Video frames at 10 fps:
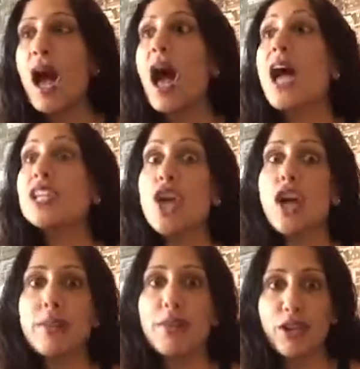I
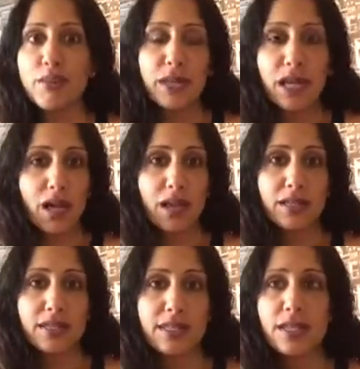talk about it
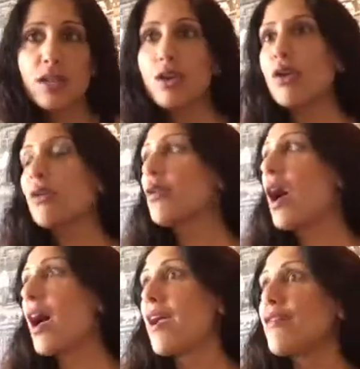because, you know,
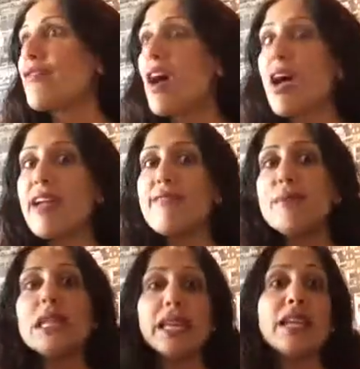I've I've
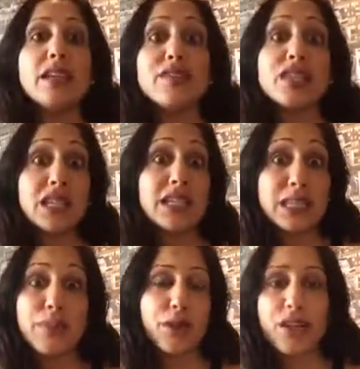been lucky enough to
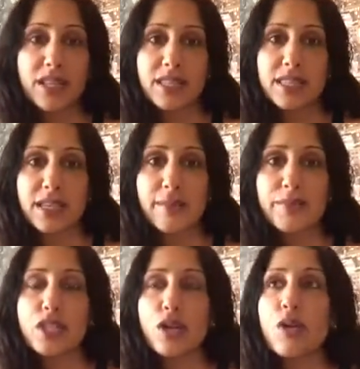experience it.
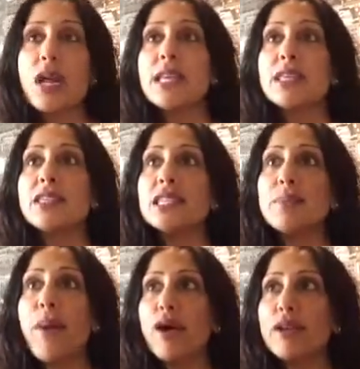So this is
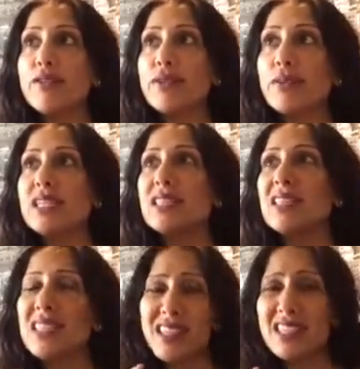part of the
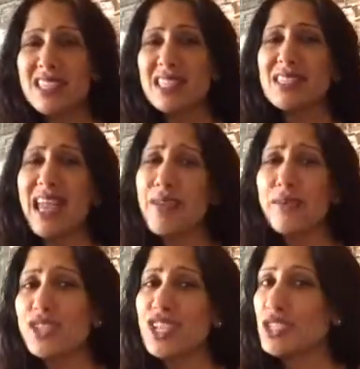reason and this is kind of
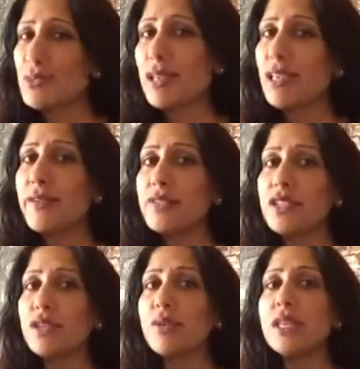what changed my life
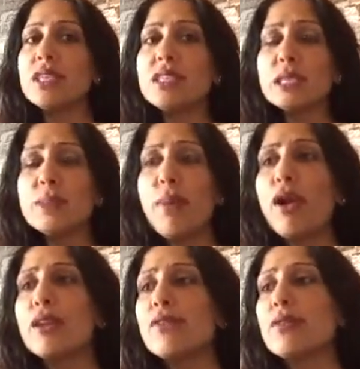too. And this is
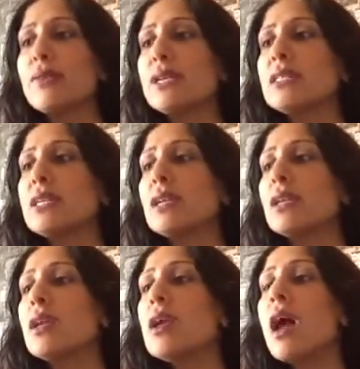part of the
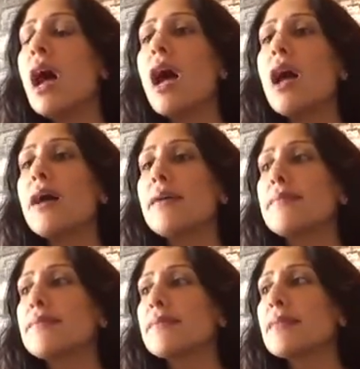reason
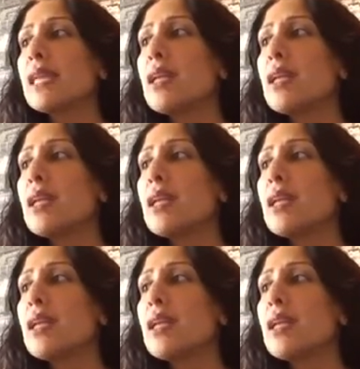um